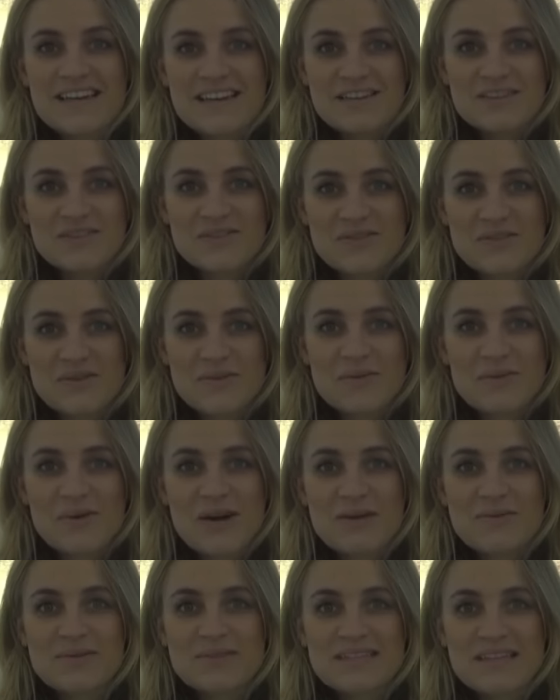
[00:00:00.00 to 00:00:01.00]
So
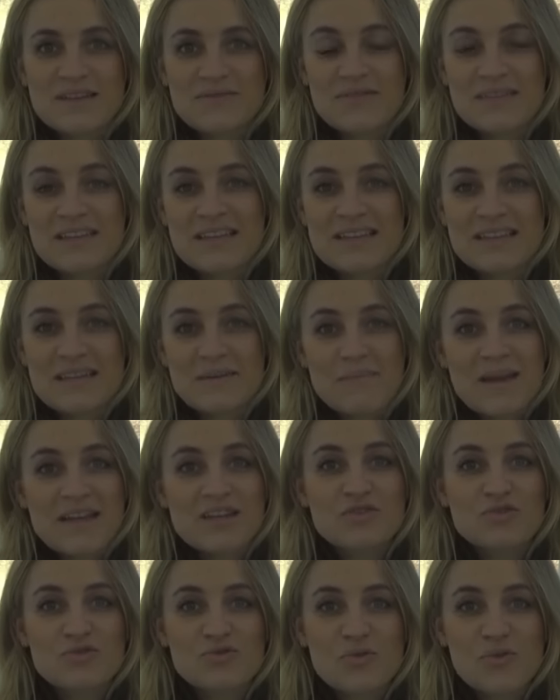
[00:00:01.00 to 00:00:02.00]
I would definitely
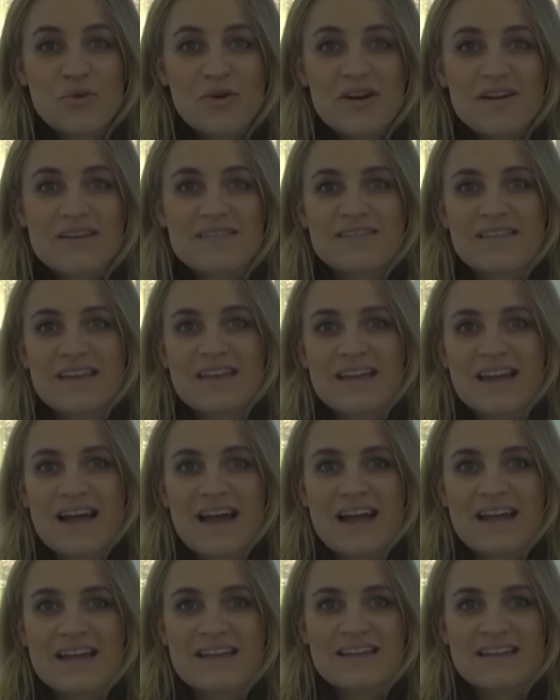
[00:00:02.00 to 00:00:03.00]
make sure that
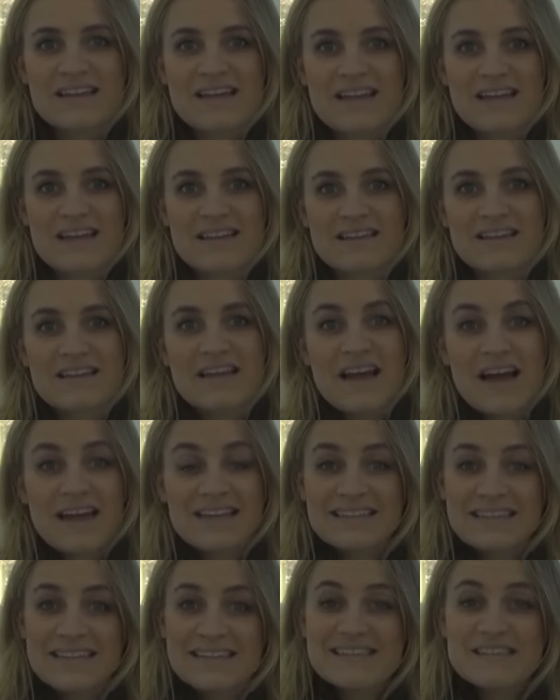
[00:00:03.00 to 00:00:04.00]
I can
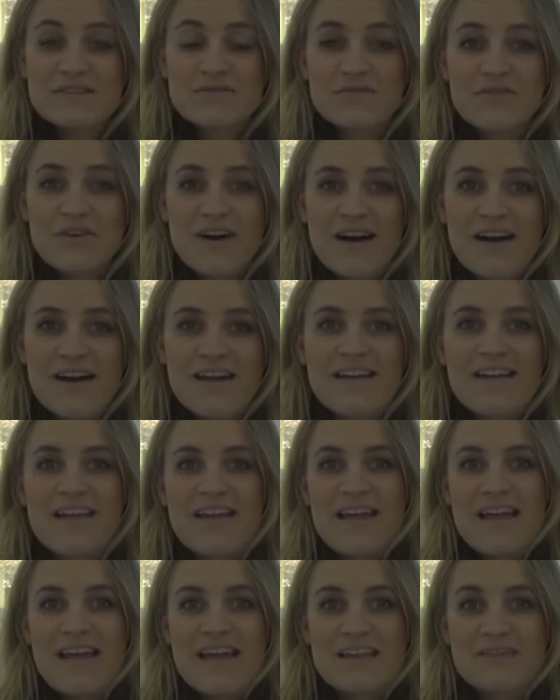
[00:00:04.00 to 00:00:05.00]
identify
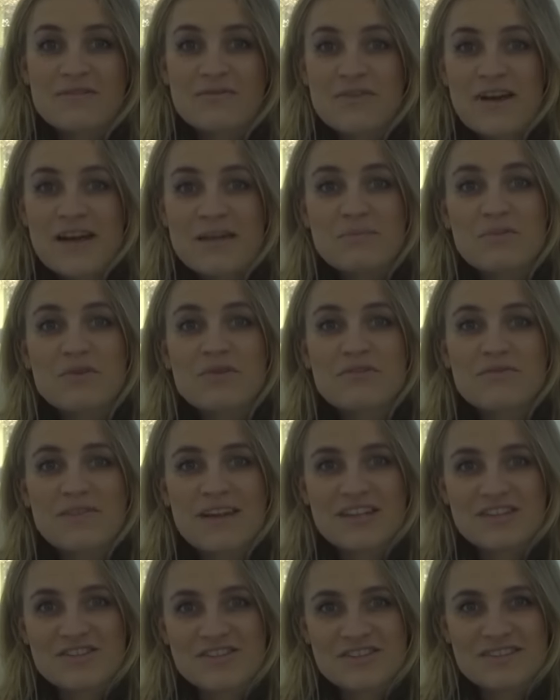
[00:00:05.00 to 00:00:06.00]
and find
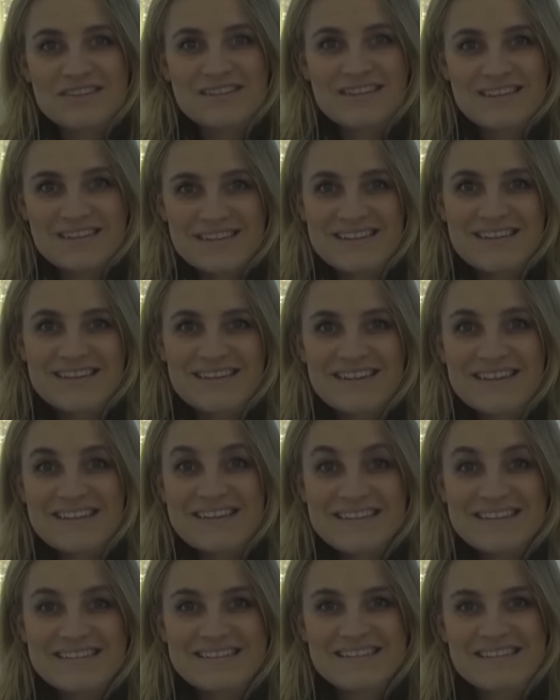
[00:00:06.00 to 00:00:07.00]
motivation in
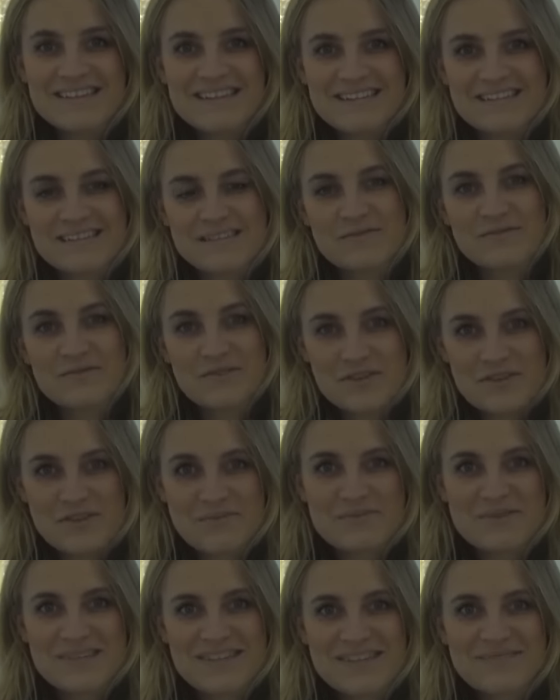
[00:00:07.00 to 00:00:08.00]
these things for the
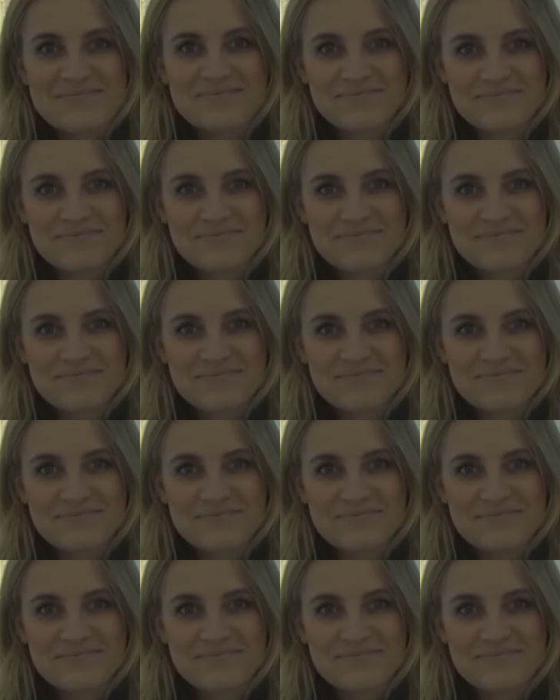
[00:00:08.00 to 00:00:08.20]
company.